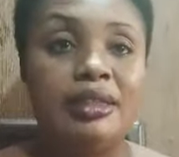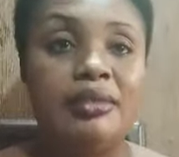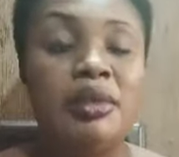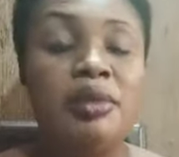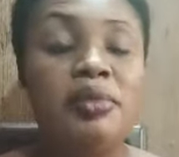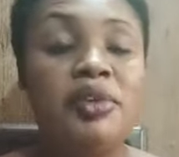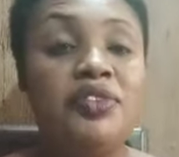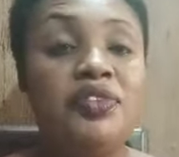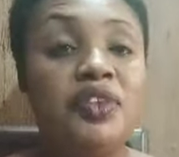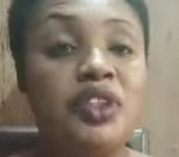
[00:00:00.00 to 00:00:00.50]

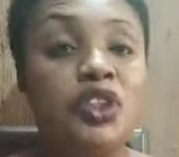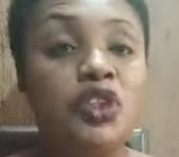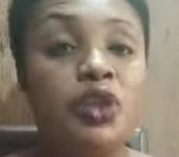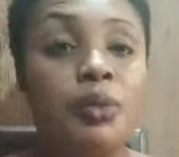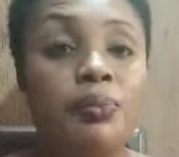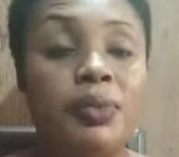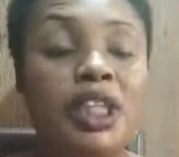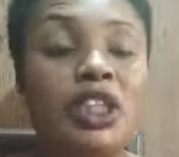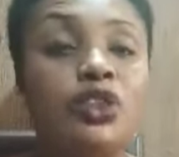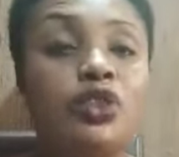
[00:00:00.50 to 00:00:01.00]
Maybe if it's
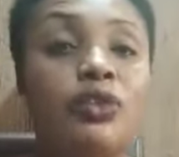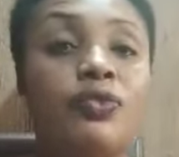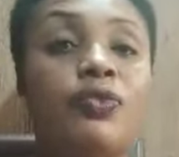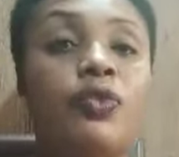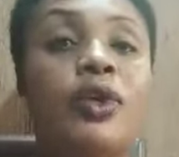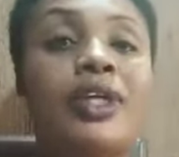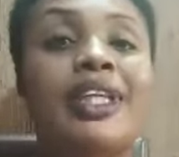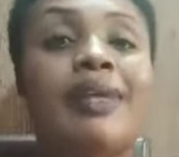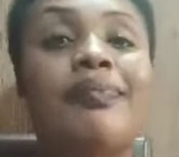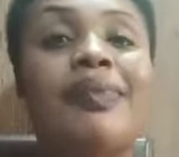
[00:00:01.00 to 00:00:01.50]
your place of
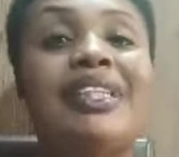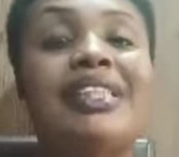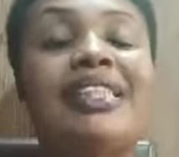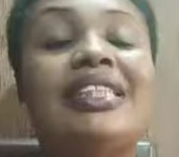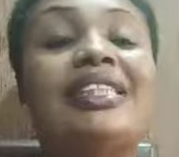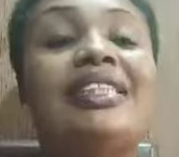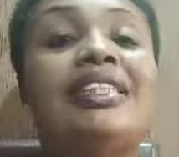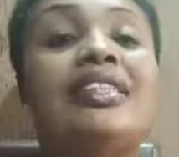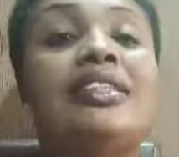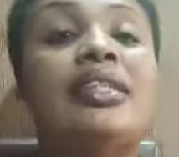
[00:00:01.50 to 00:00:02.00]
work,
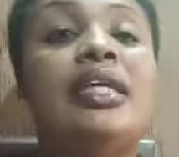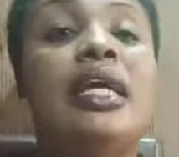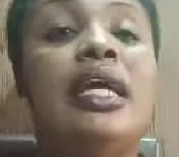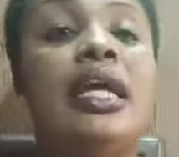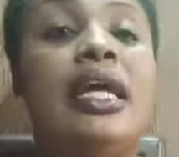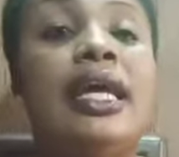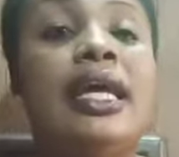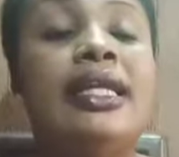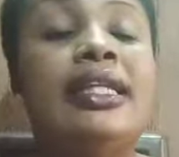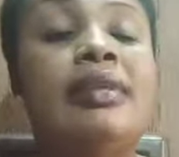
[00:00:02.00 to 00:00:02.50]

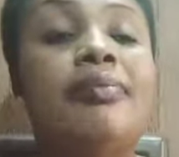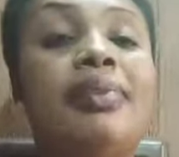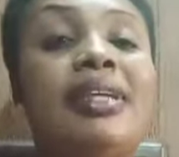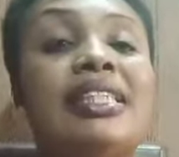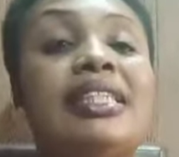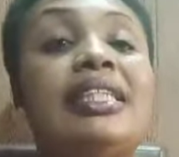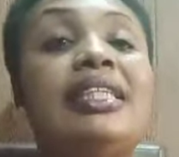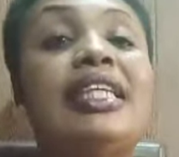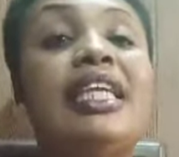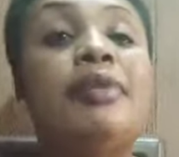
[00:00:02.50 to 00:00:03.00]
the
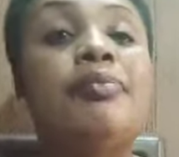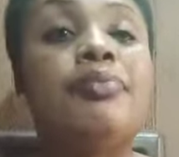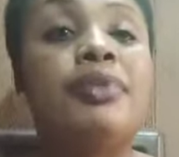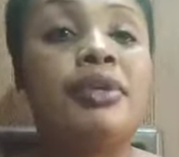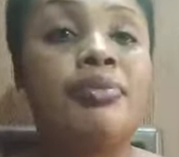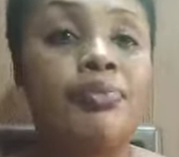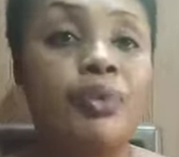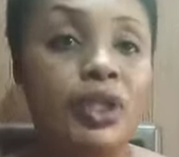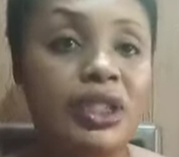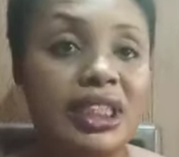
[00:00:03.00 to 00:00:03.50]
person keep
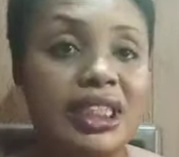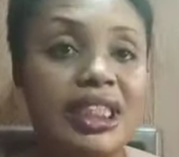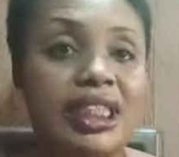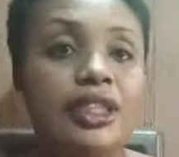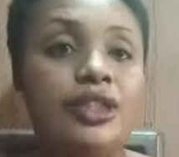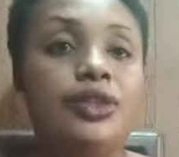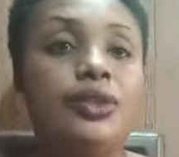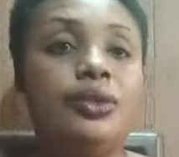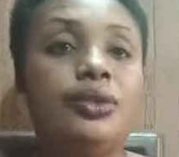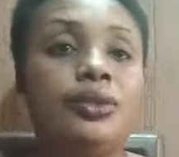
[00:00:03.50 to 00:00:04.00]
reporting
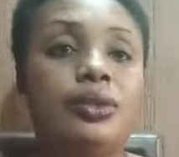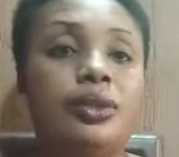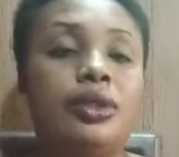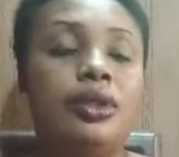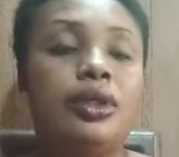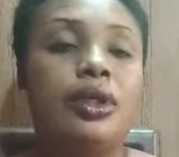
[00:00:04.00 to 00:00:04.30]
you.